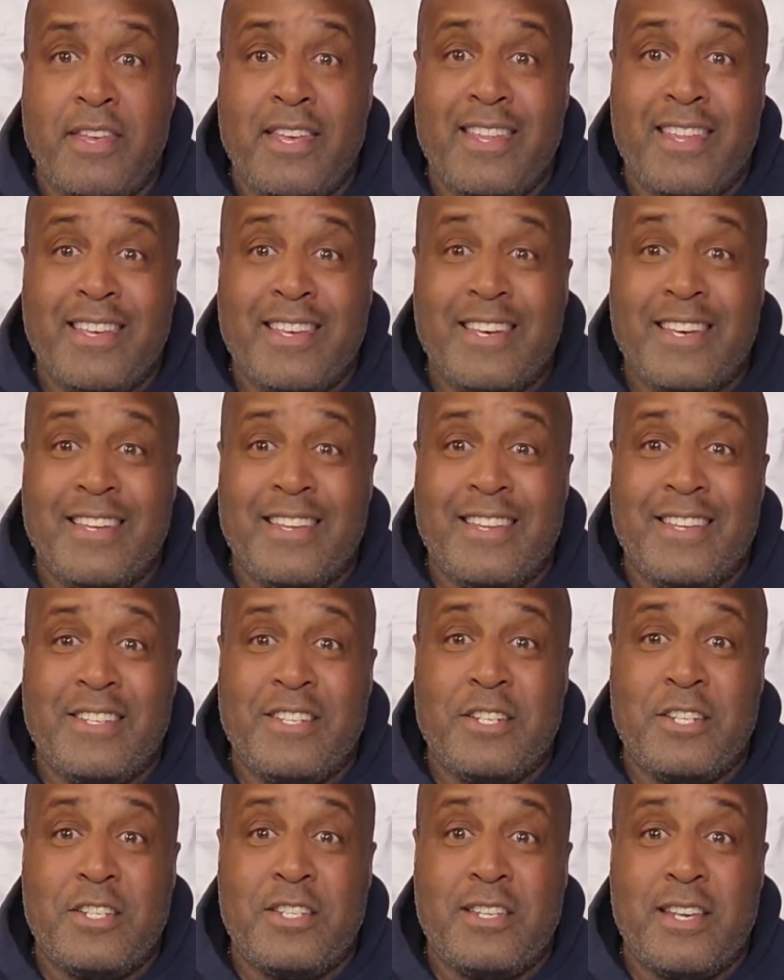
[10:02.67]
I think they,
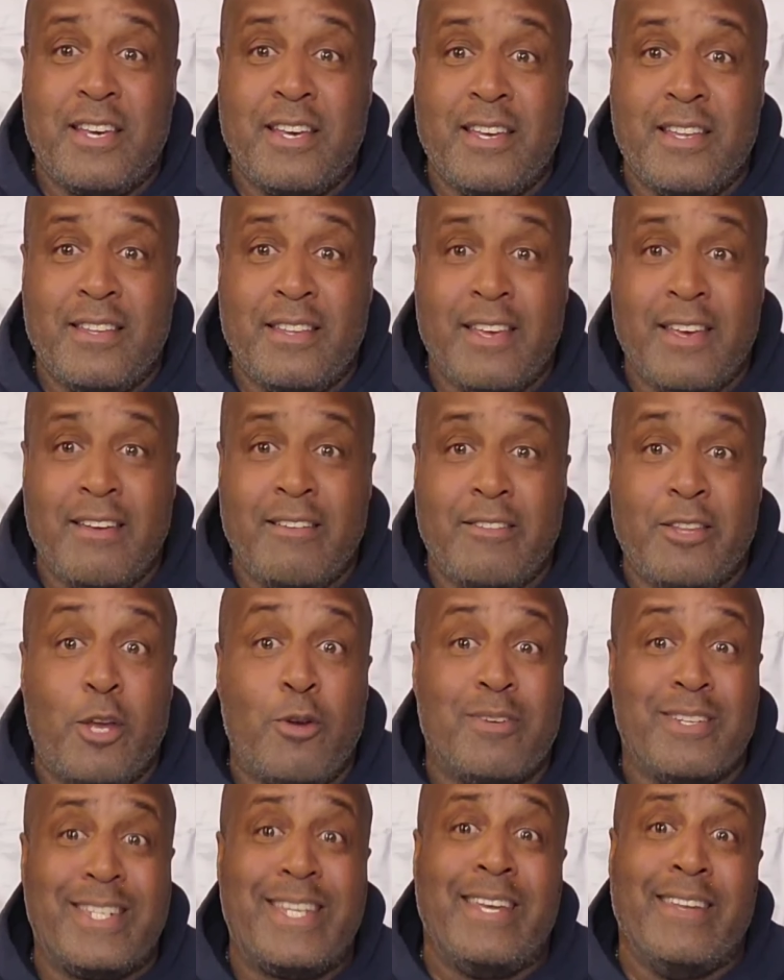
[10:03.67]
they should say they
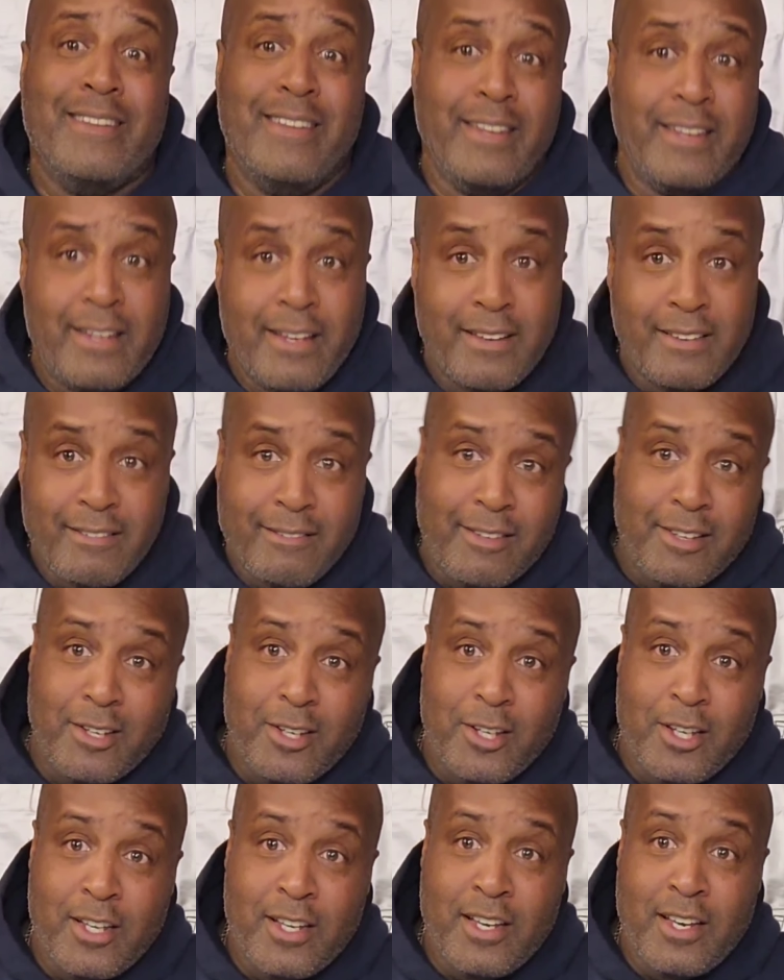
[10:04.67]
they're intended.
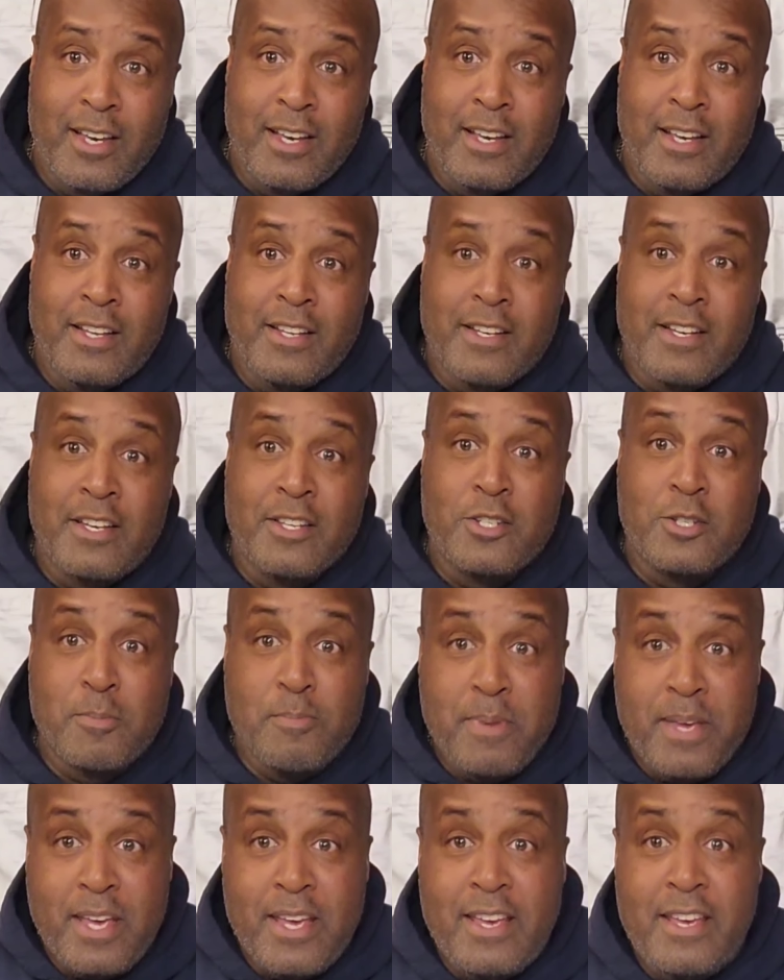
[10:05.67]
Because
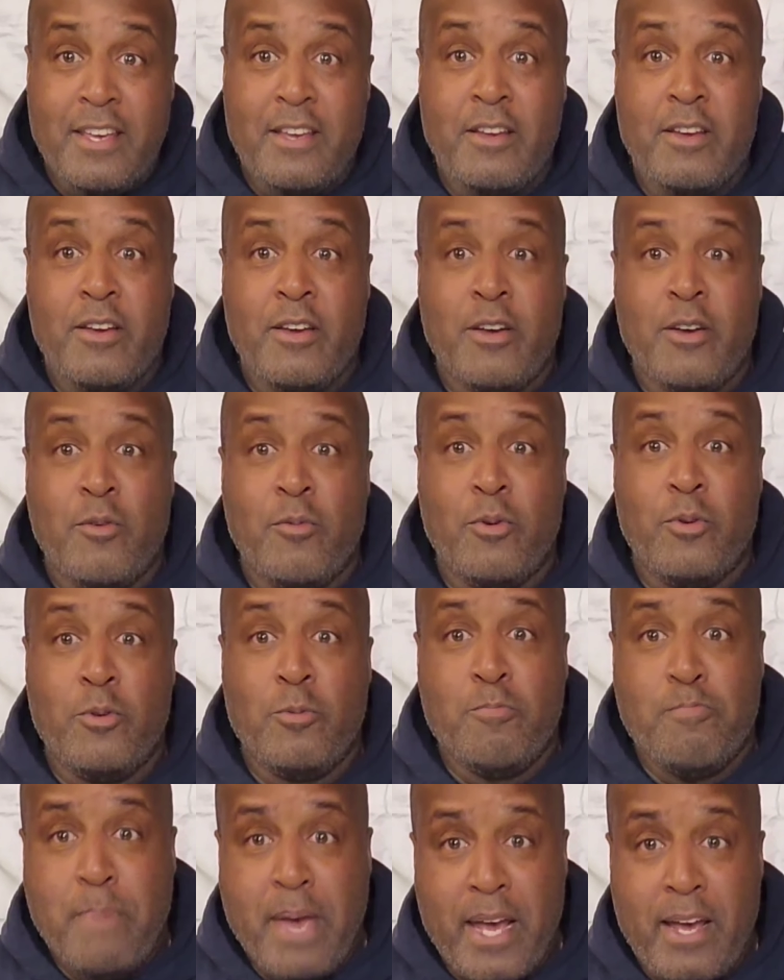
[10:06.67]
to me,
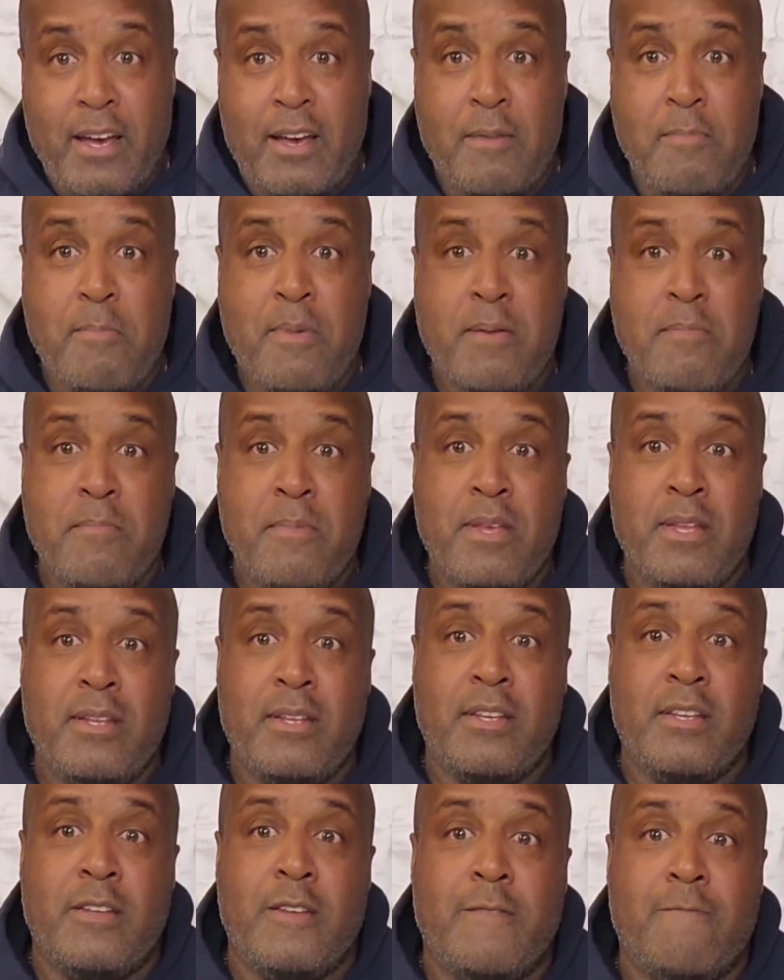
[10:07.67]
when you make a
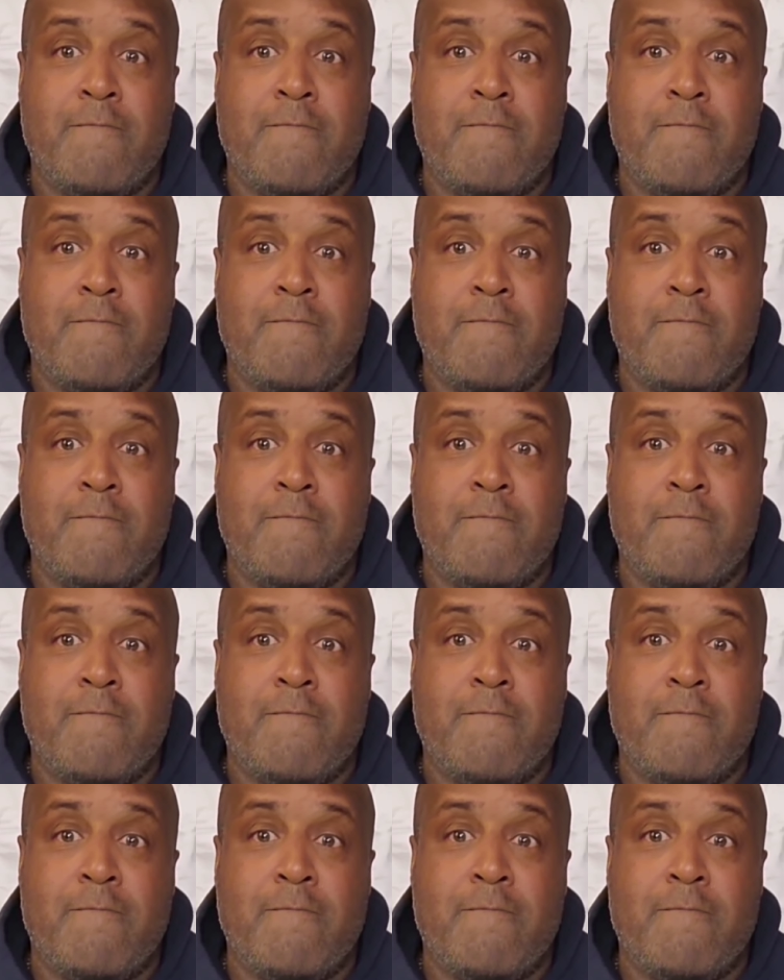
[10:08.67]
commitment,